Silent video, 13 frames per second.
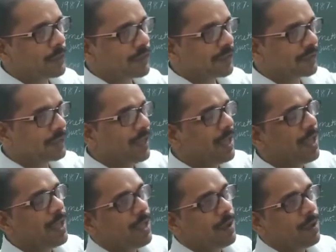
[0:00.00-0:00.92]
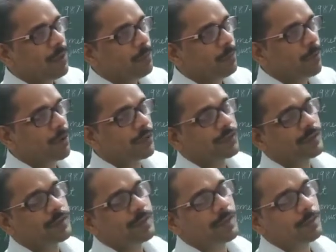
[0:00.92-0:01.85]
which is the
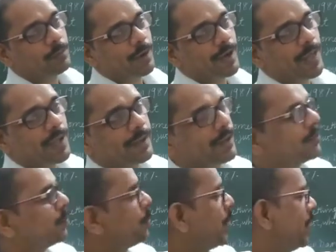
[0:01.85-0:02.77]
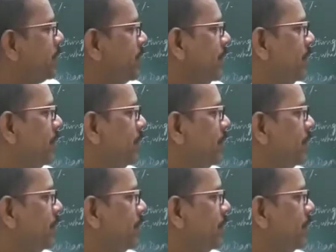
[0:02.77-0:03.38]
most polite expression?